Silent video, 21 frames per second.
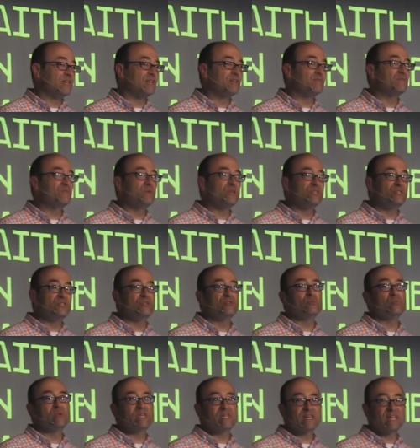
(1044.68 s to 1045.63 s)
And if we
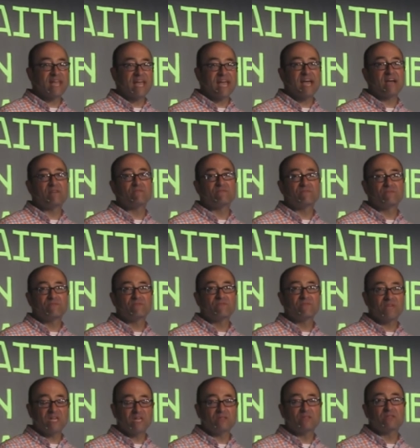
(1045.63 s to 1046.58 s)
do, we can have
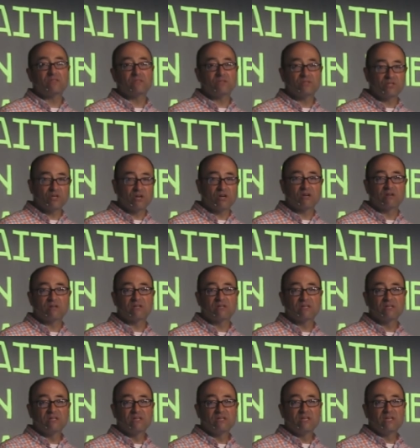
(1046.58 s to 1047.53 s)
faith in the dark.
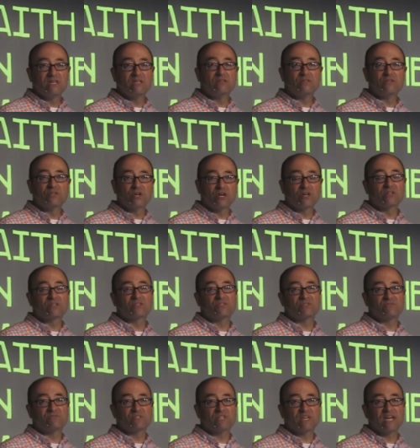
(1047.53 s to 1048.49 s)
In the
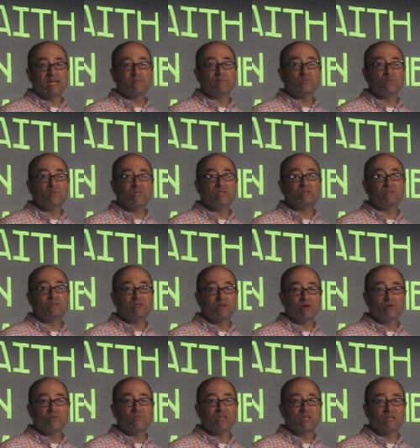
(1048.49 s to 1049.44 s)
darkest of times, we can
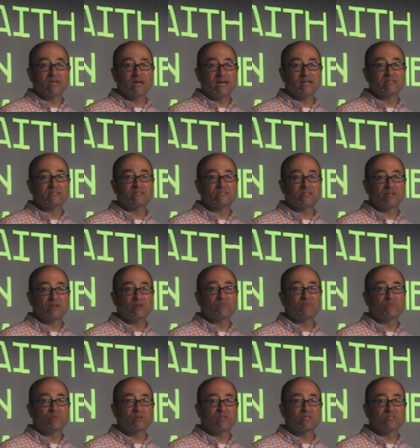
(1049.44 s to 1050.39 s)
know that God is there
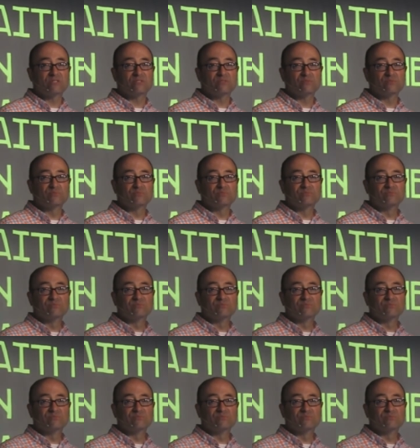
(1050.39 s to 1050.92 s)
for us.